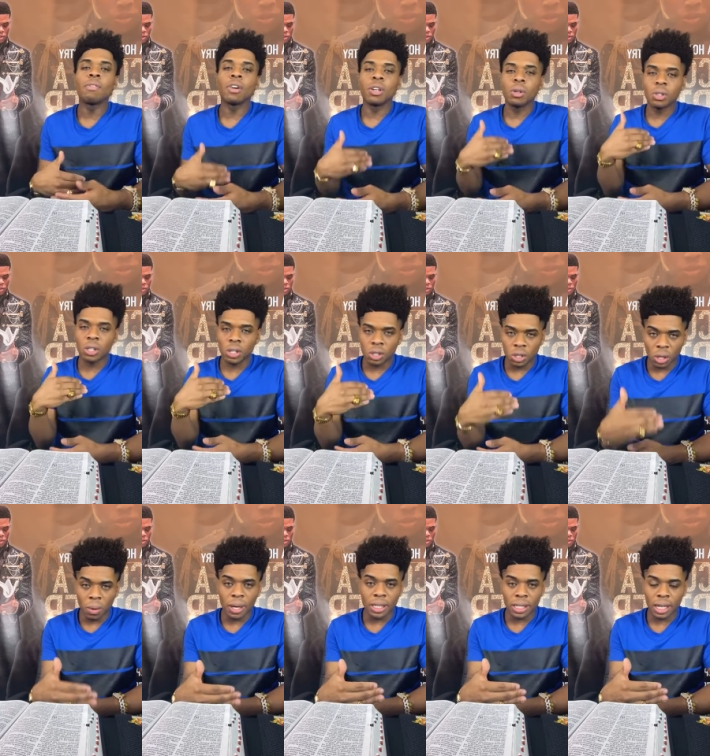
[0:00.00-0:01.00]
for you to
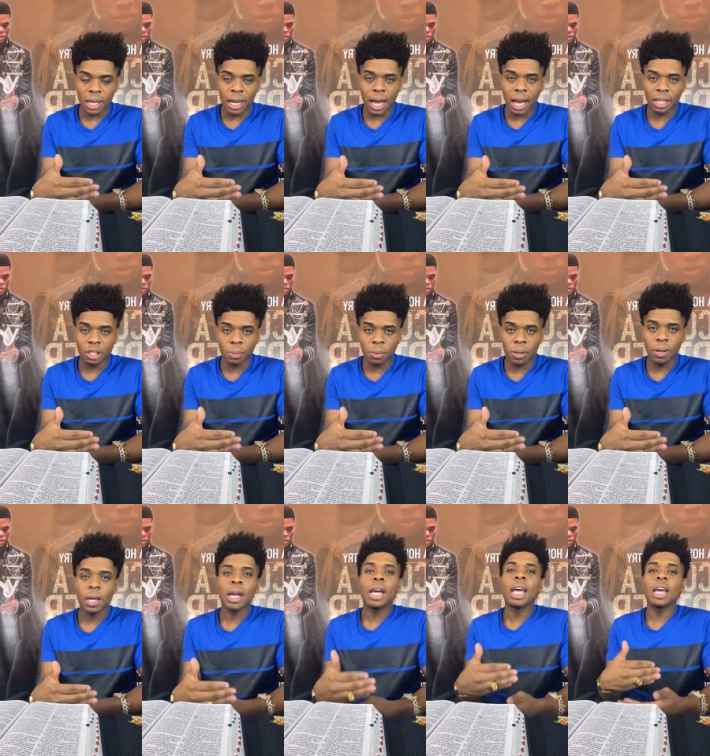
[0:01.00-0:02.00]
sow into the gospel.